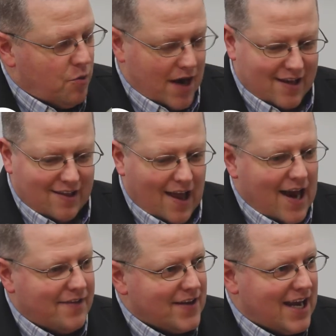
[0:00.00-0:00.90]
We had a
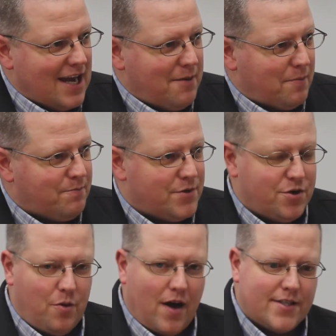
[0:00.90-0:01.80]
client that came
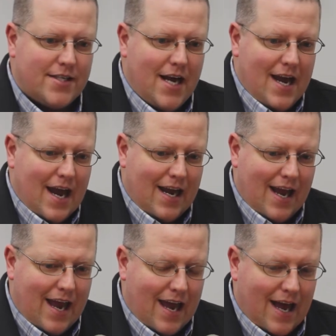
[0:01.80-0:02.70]
to us and
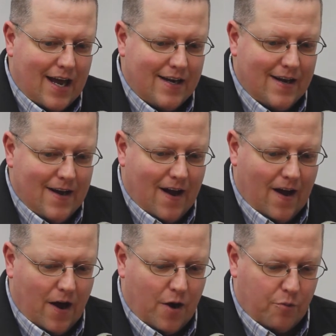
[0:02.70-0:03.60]
had
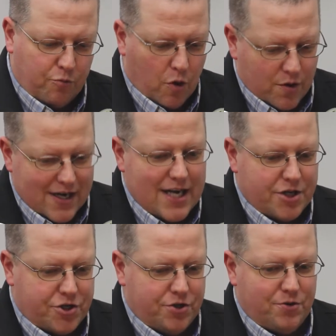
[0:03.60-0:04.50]
a rodent
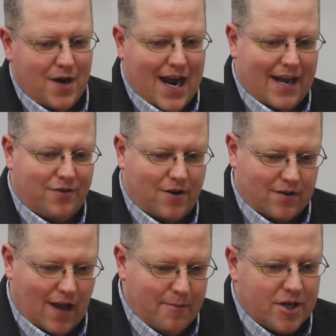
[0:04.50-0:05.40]
issue at their
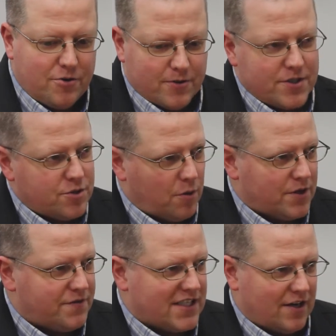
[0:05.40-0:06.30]
climate-controlled storage
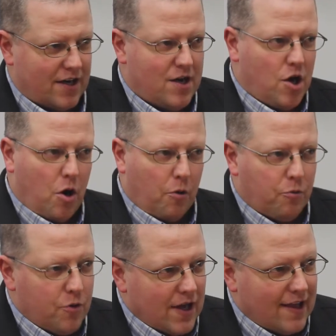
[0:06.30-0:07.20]
facility, a
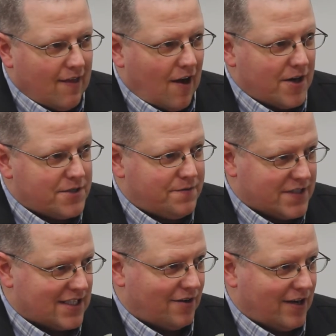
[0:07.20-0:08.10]
really large
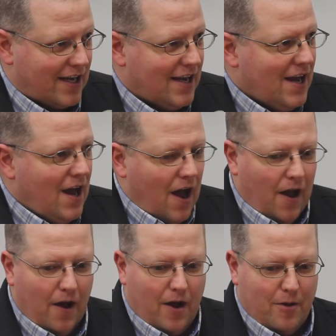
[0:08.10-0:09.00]
facility,
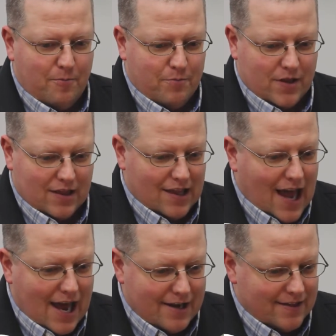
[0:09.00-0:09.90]

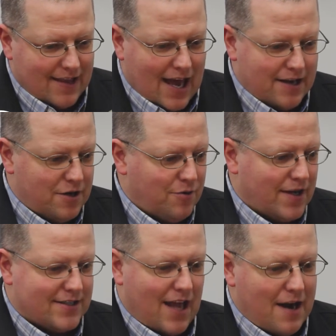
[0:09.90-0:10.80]
lot of
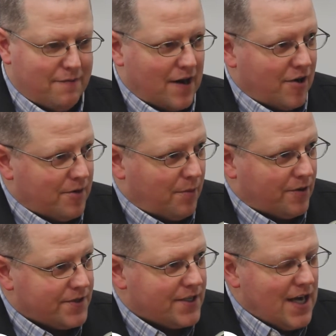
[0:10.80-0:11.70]
units, a lot of
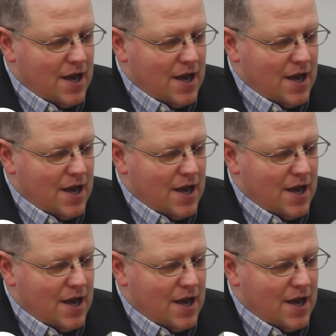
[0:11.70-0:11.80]
variables.